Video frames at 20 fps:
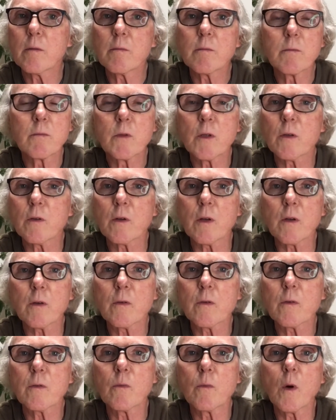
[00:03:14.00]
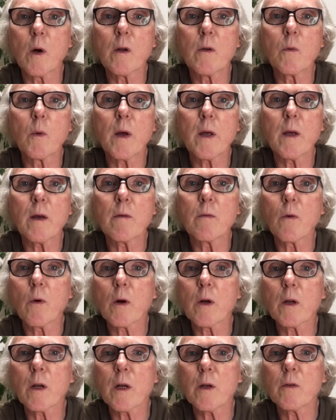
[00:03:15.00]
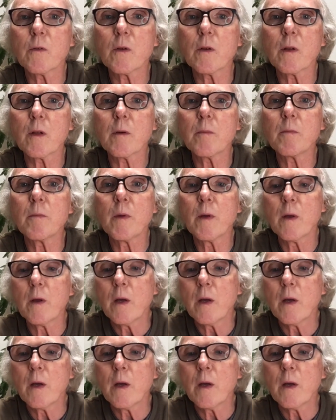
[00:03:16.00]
just as one way of organizing them.